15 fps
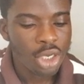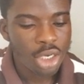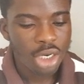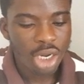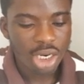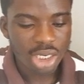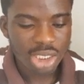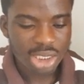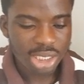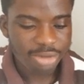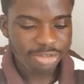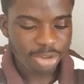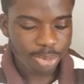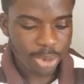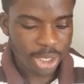And this is a
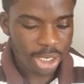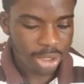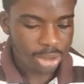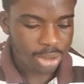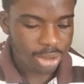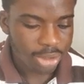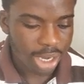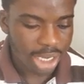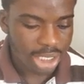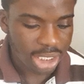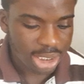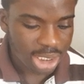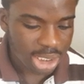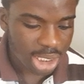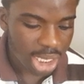VPN, right?
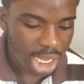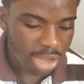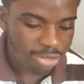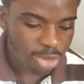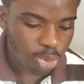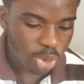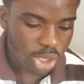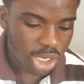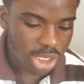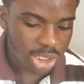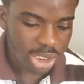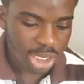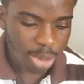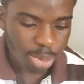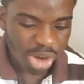So a VPN is
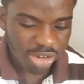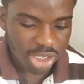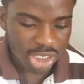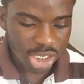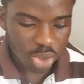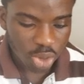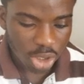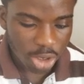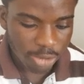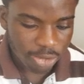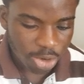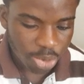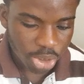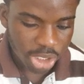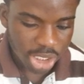a private network of
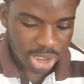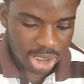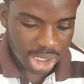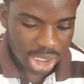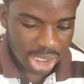computers